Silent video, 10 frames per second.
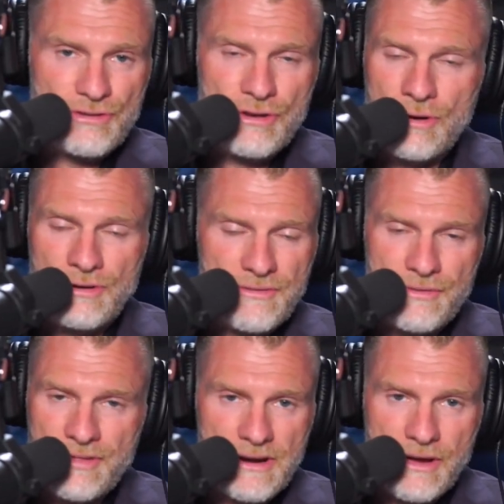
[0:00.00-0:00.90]
No
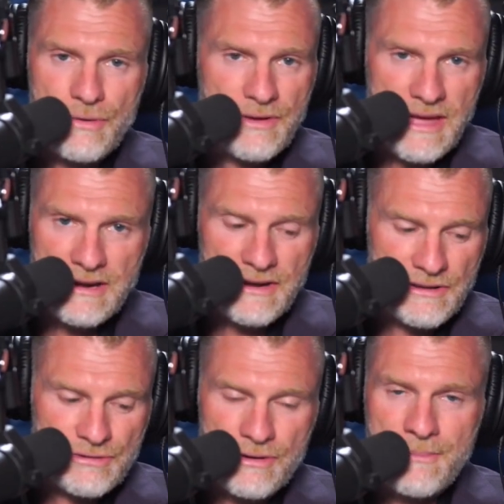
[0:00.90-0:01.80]
different than a cocaine
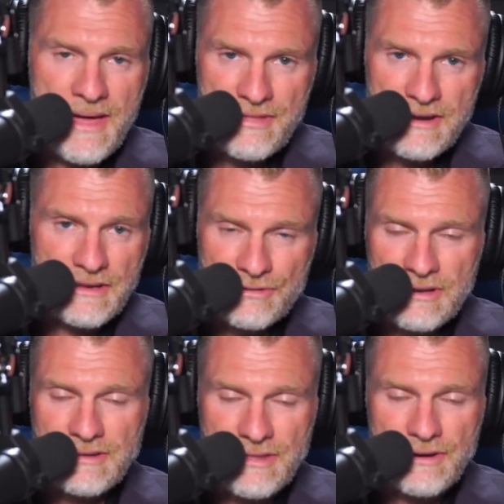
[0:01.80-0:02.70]
addiction or a meth addiction.
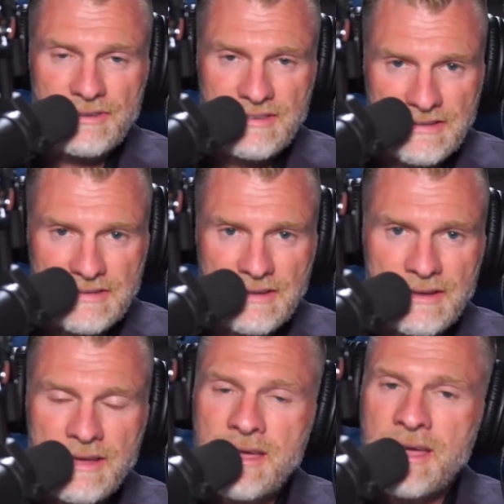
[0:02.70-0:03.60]
Like, they're
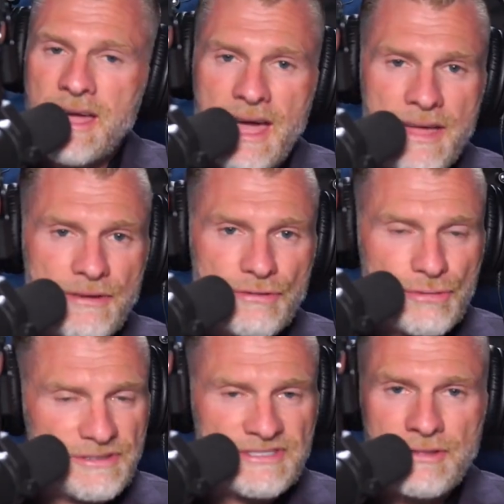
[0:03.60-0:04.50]
addicted, and they're
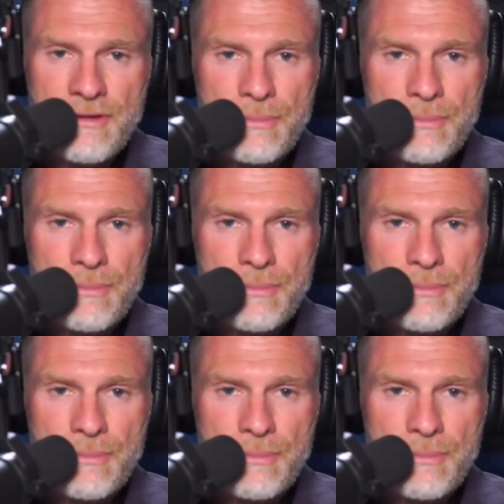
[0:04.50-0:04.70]
twisted in their